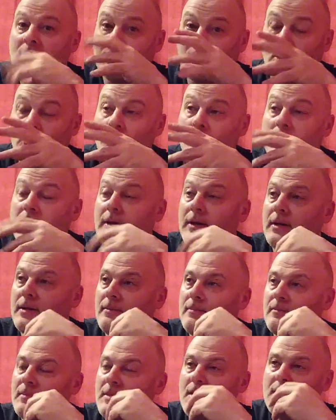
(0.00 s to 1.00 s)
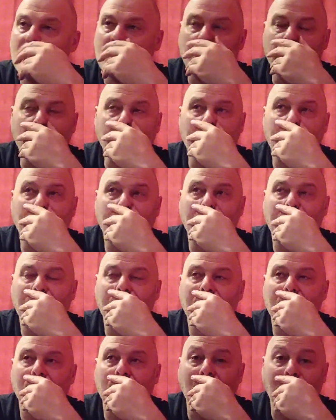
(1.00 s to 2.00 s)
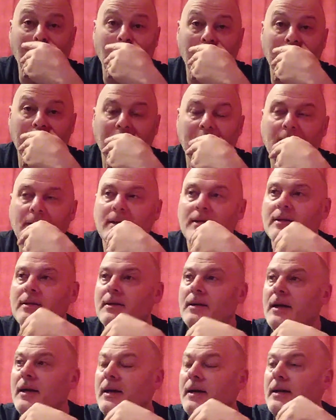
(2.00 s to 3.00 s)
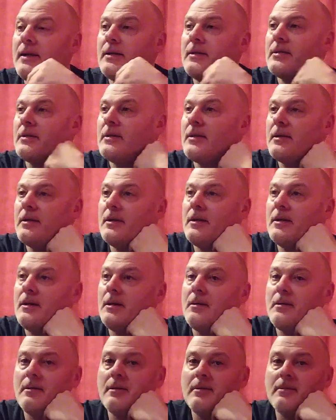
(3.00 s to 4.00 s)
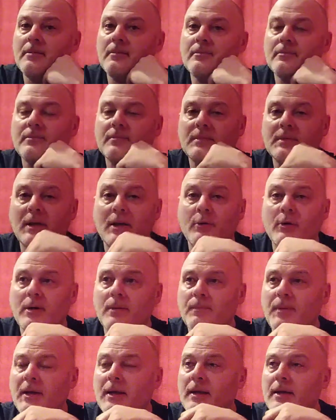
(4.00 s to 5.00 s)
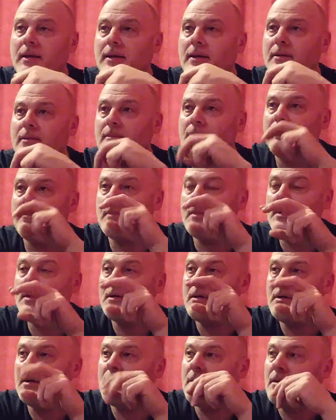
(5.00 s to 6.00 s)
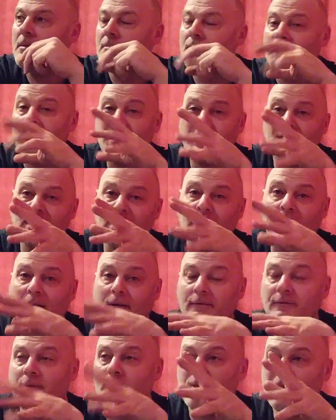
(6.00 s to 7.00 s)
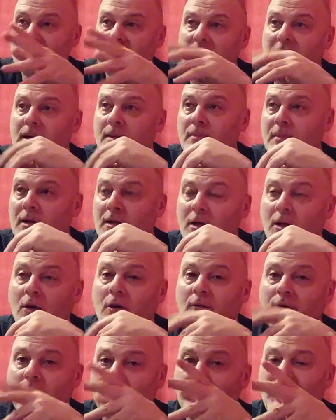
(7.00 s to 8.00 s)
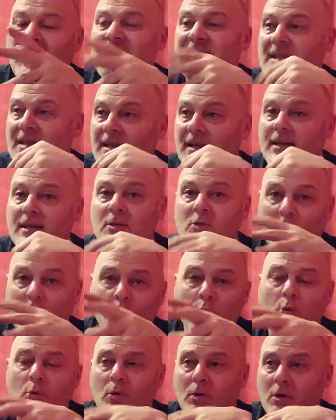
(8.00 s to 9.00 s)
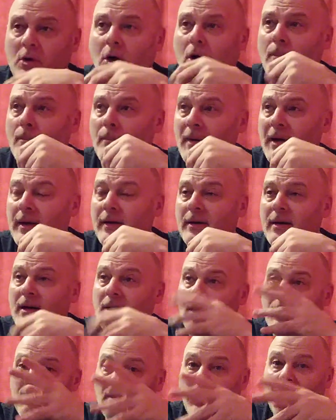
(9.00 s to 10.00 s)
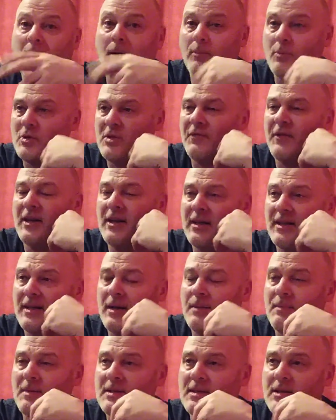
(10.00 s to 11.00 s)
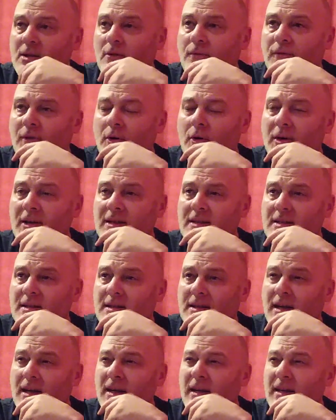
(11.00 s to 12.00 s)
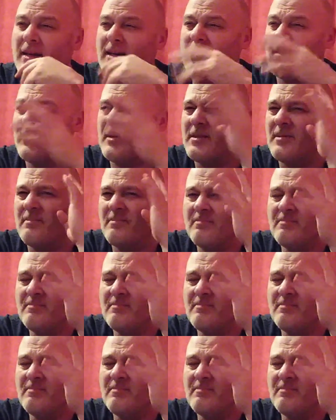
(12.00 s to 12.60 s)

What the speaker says: read it. It's about Martin and Derek Beggie being cut from the same cloth. Basically, two con men. I was thinking that myself earlier today, and